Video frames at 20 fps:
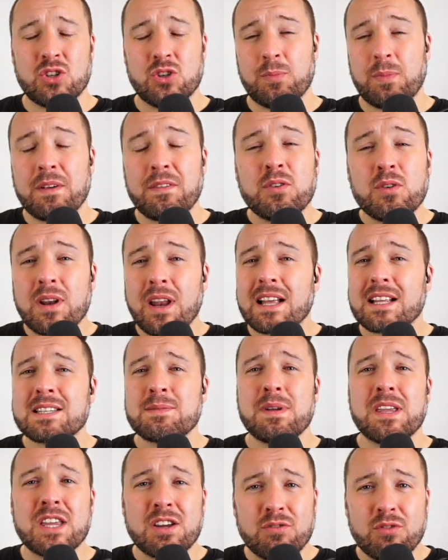But if you'd like to
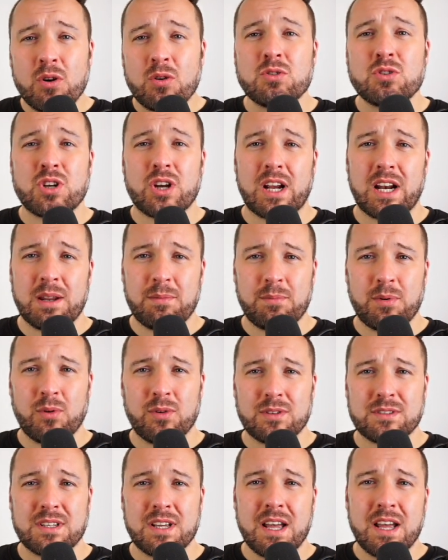make your own juggling balls,